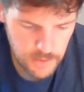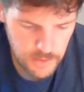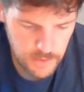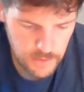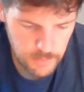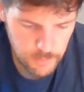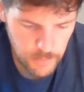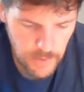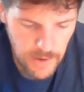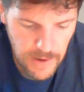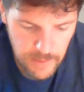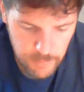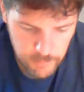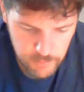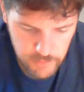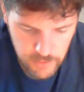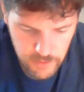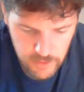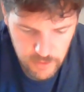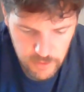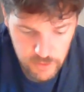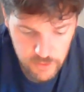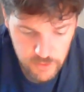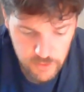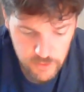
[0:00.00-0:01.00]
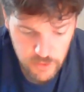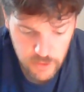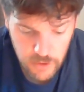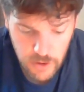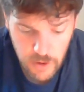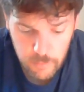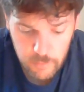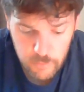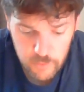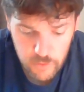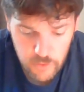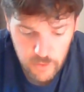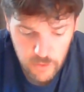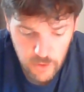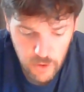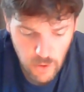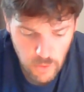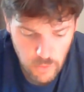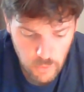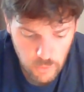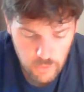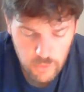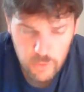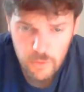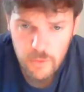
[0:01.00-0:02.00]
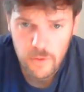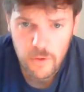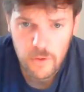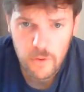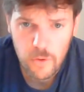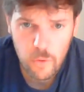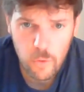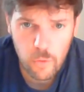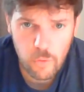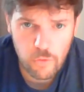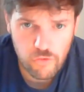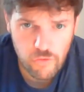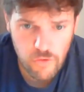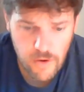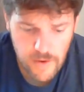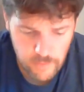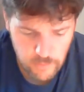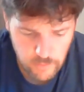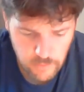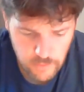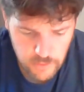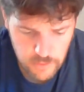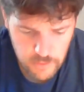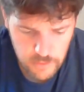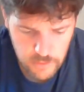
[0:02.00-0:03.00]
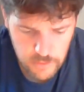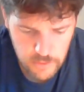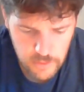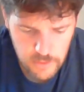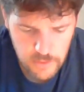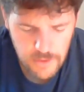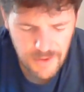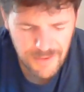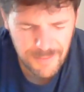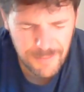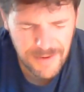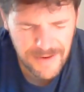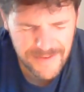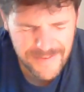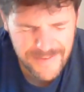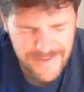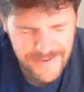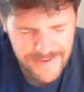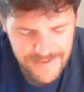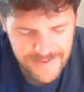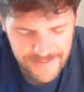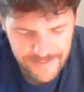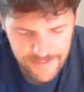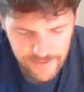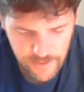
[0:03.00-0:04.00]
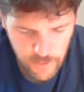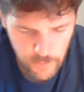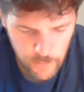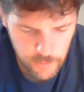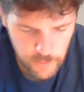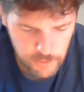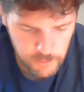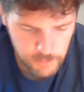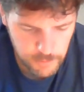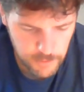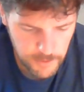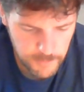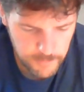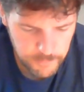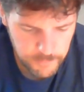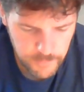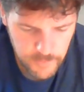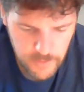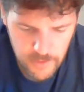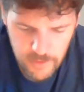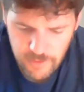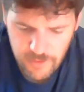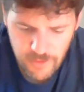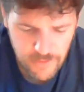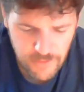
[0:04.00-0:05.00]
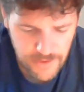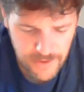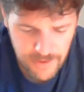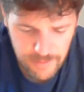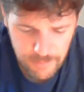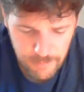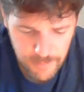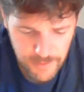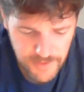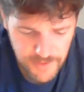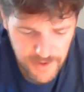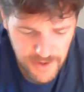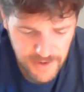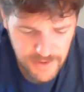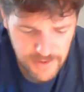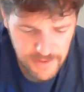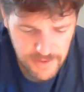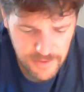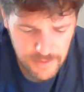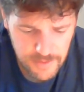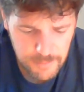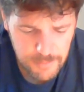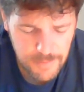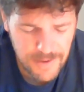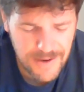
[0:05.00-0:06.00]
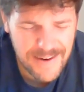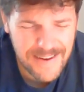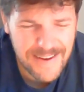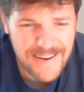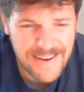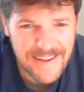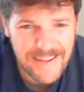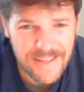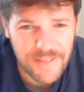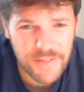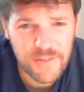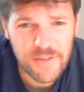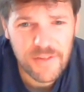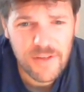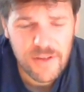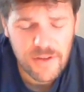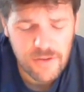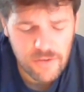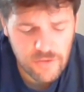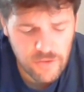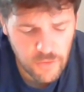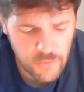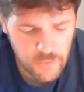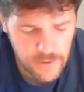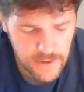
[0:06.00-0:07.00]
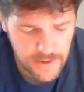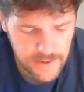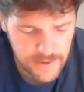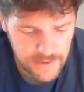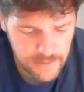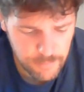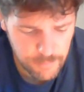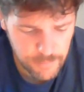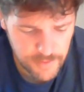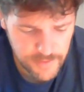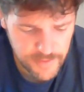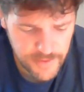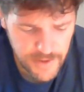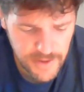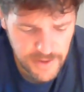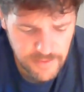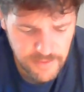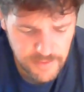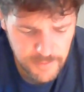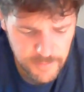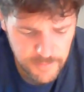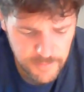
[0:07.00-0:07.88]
Perhaps he could succumb to the cold, or drowned. Please, I whisper, don't let him be dead. Please, don't let him be dead.